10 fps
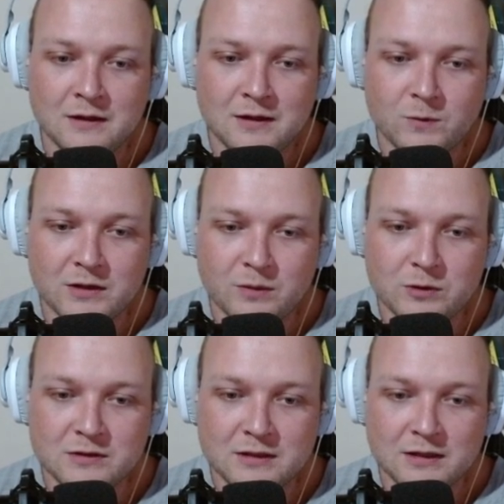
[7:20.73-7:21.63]
When we come
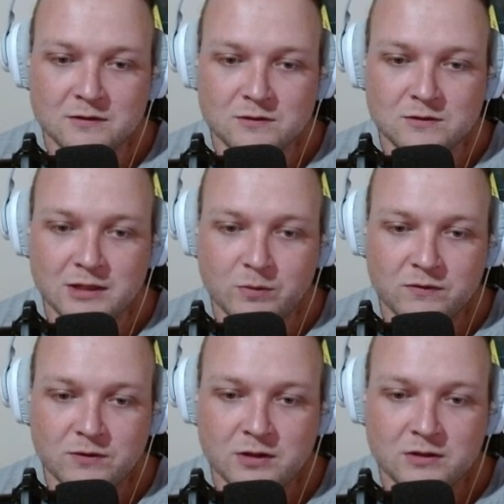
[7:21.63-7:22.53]
on down to Tempered
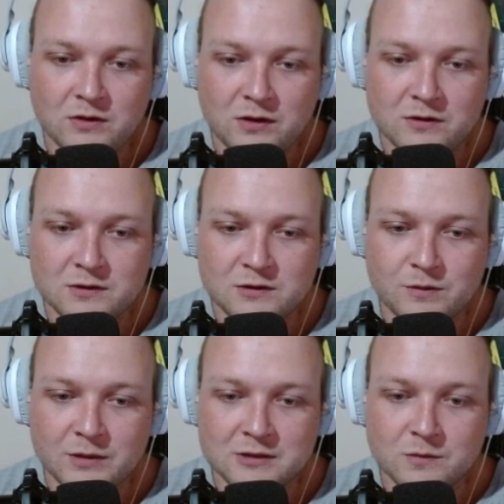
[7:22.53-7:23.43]
Fury to increase your
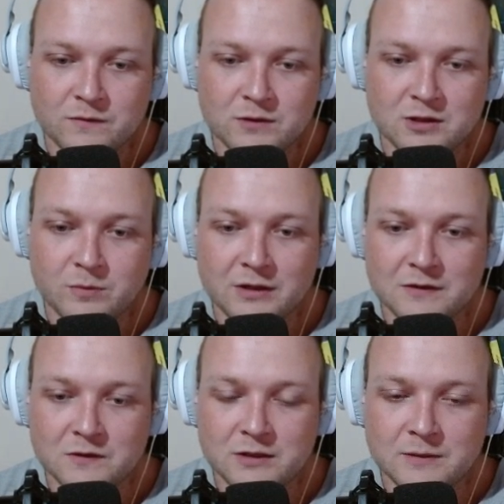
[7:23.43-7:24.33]
maximum Fury by
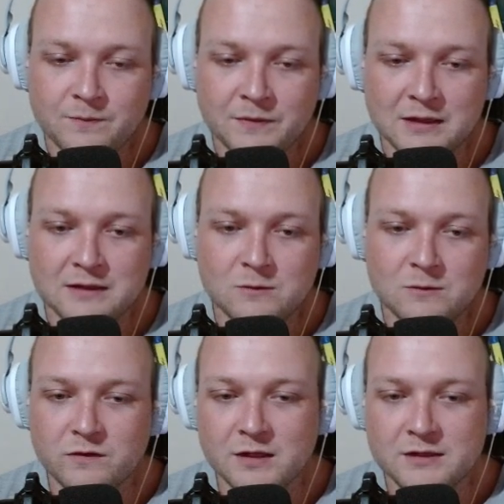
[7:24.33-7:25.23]
3, that we
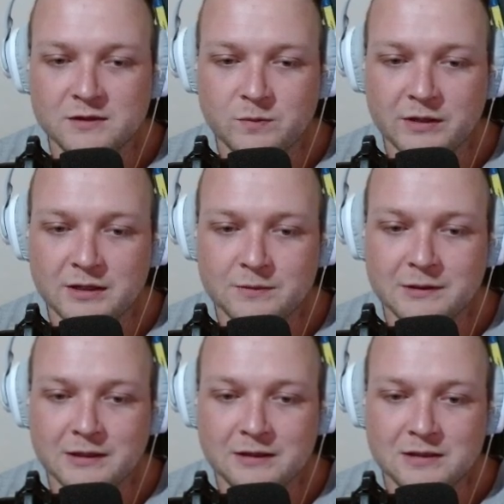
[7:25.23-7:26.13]
really just pick it up to
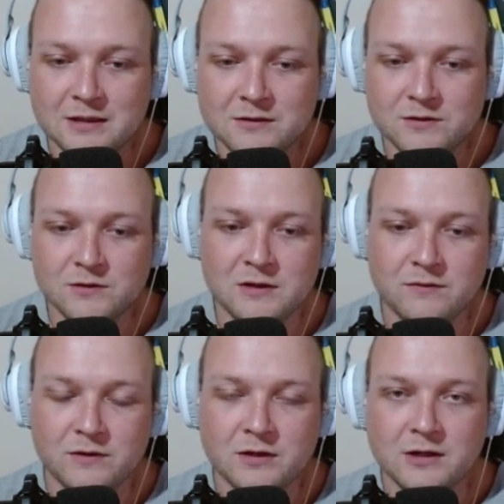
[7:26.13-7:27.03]
get down to
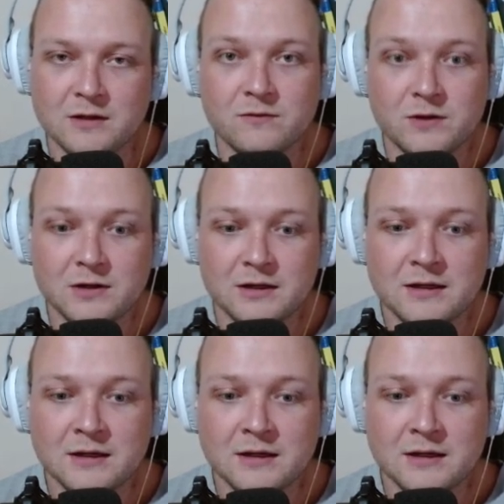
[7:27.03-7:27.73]
Invigorating Fury.